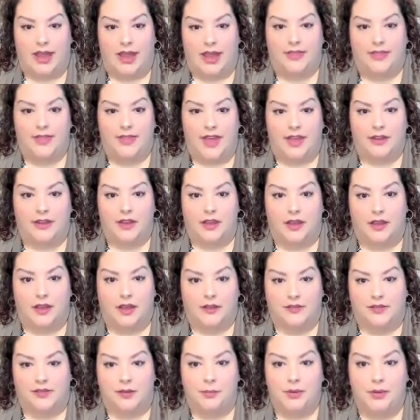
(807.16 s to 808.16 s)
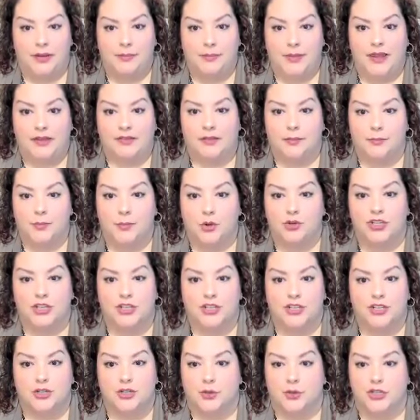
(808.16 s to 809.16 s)
and then somebody makes a
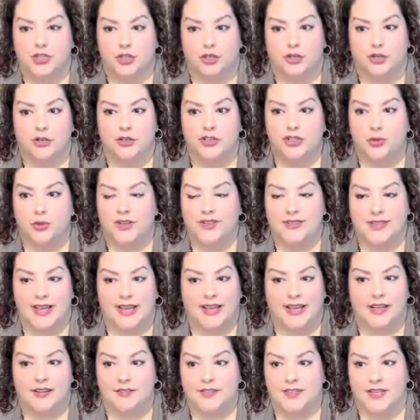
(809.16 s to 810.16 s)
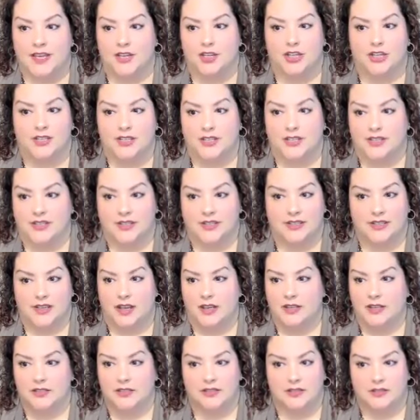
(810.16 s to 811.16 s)
motion to adjourn to executive session to
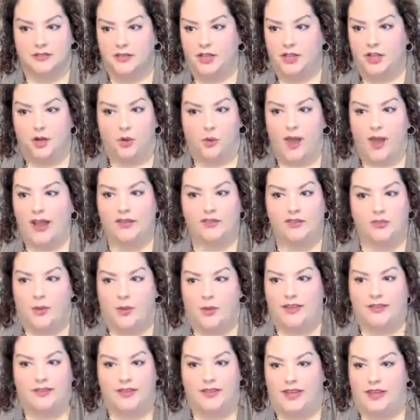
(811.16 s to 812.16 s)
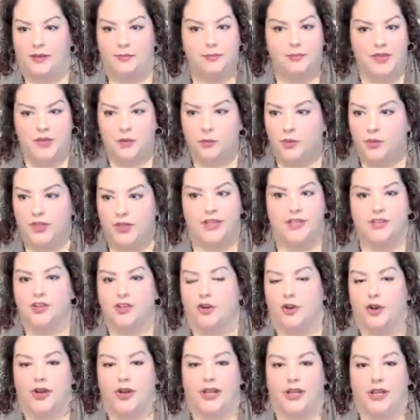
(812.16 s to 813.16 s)
discuss, XYZ, meet with the
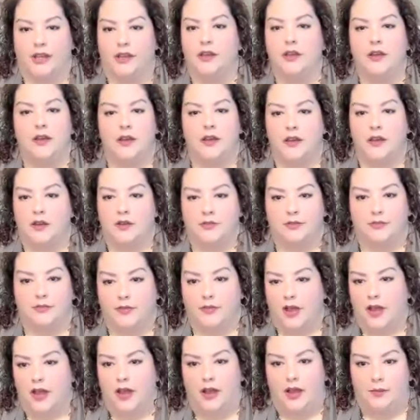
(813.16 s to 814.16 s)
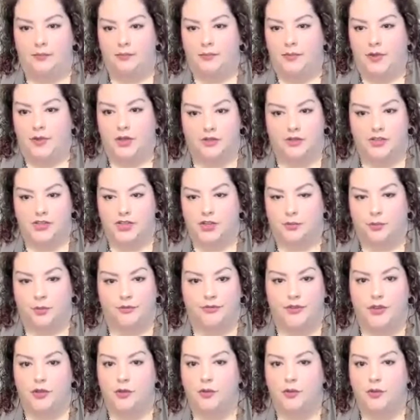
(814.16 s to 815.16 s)
attorney, to
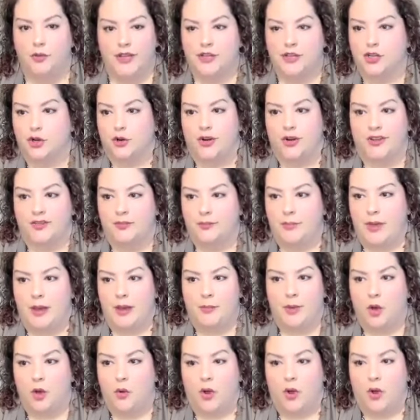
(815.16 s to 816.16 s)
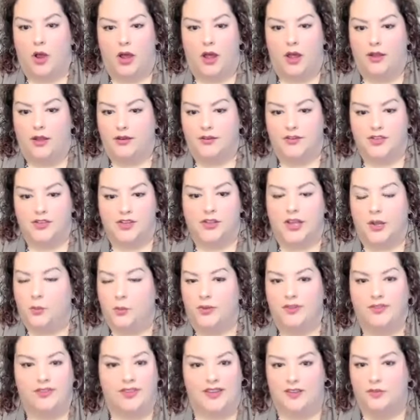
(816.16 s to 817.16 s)
review the attorney's memo on
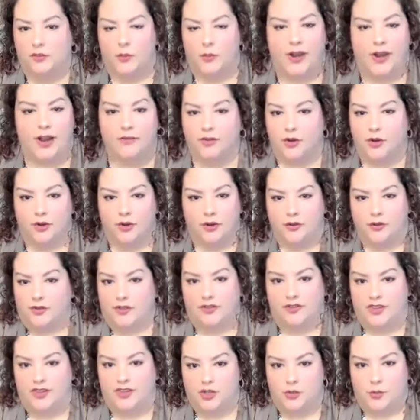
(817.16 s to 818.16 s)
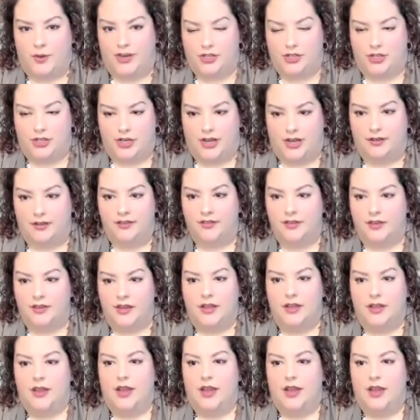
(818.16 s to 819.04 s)
delinquencies, whatever the situation is.